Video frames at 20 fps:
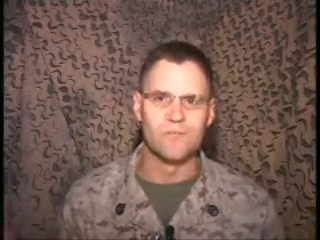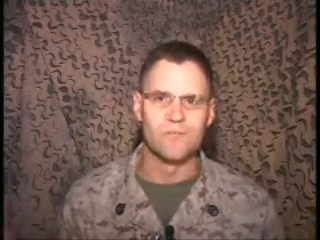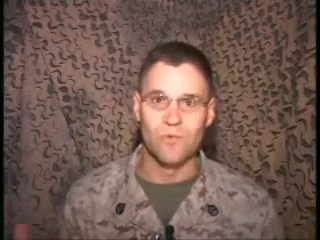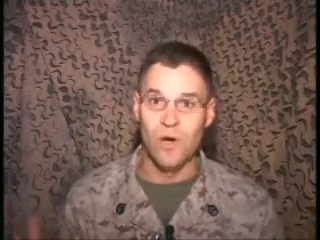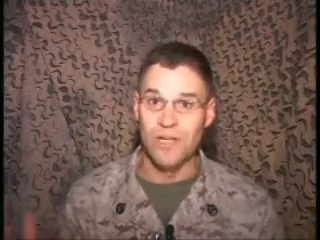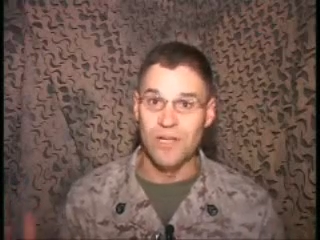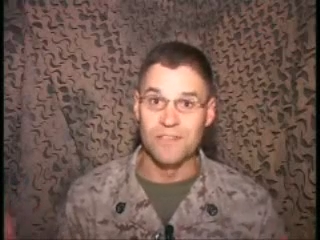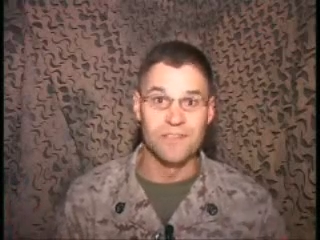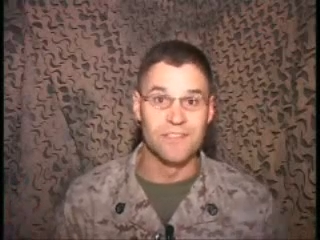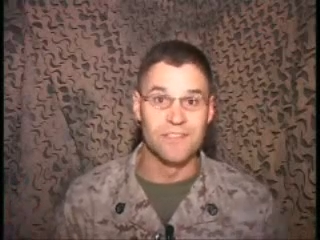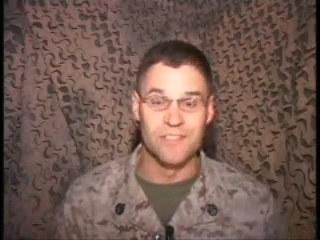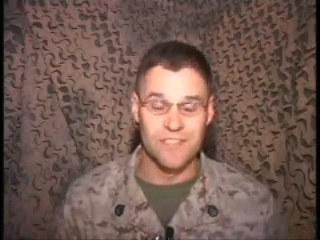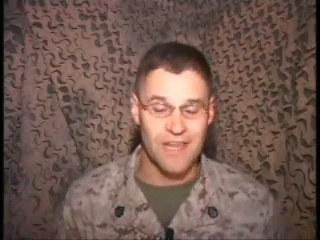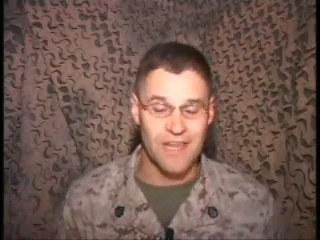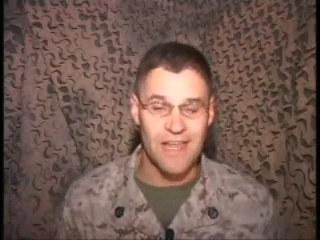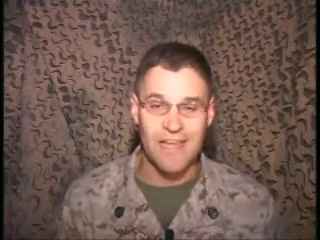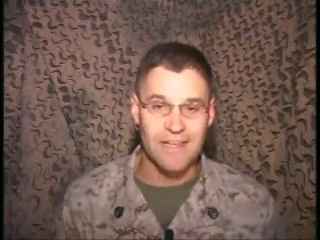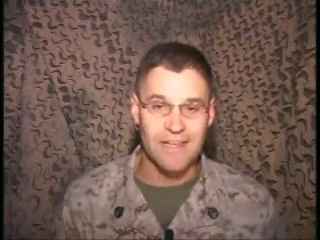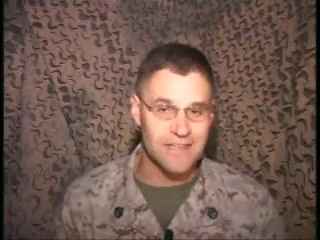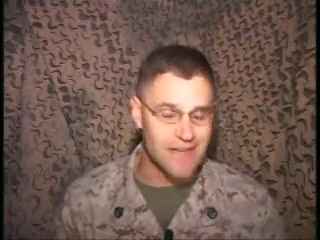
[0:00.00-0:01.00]
run
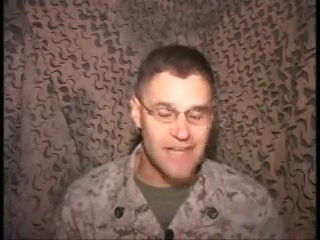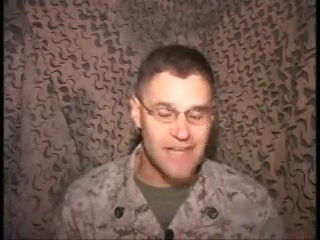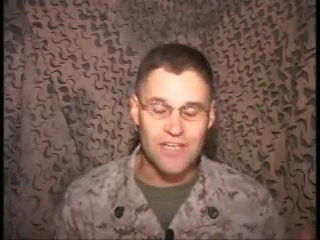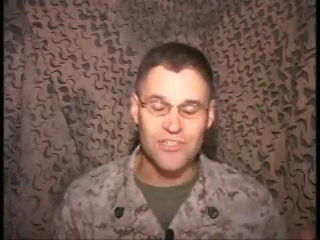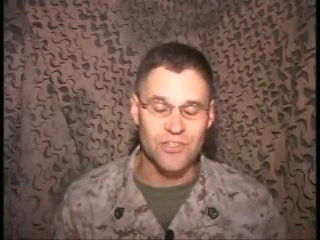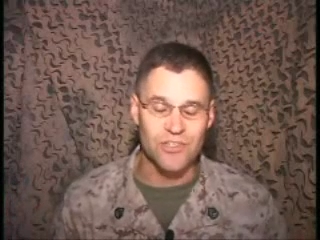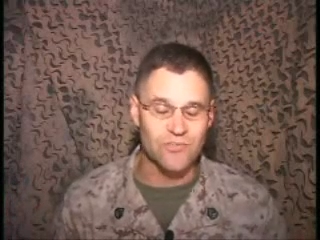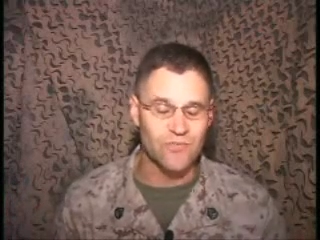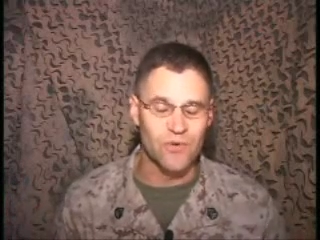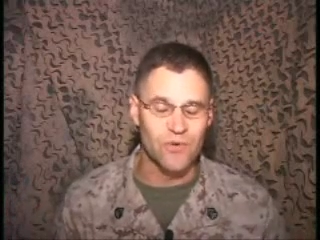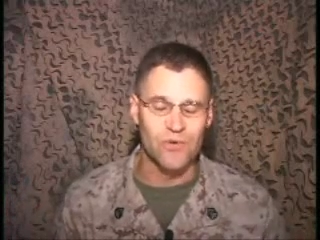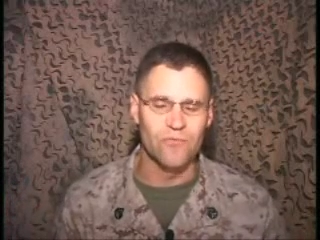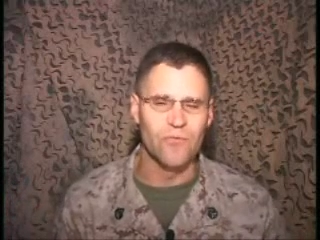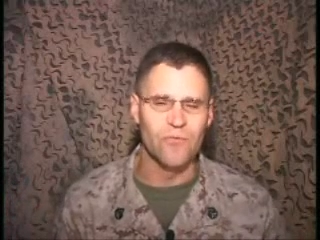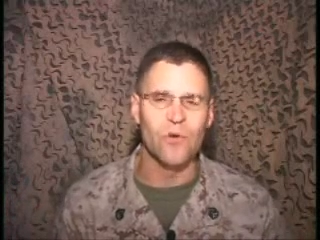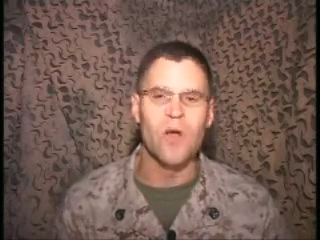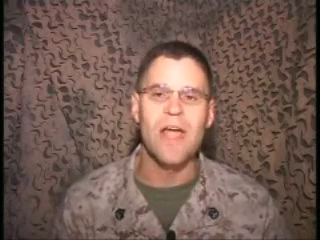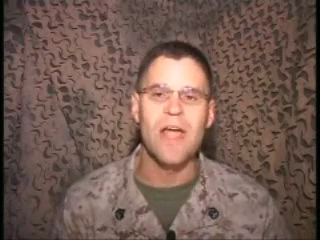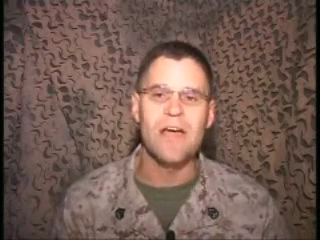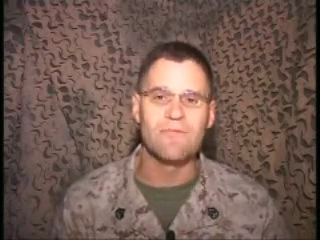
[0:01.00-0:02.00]
state, nation
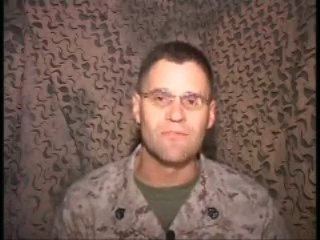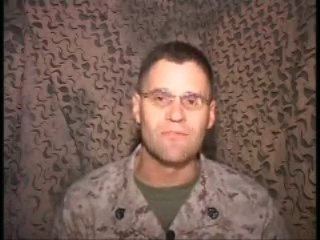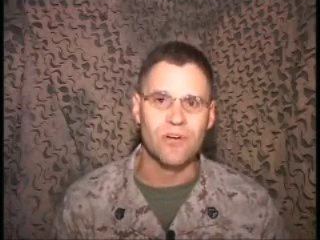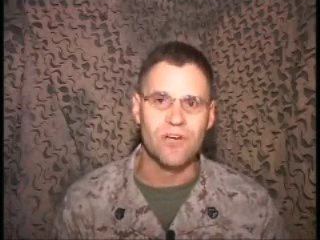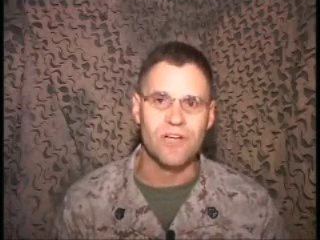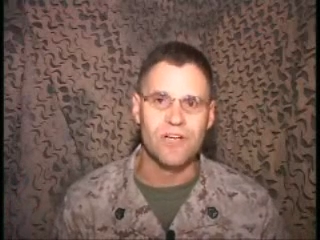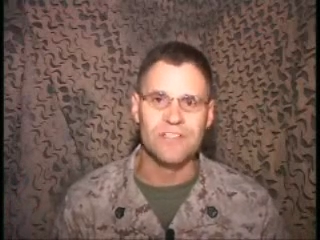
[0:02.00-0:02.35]
forever.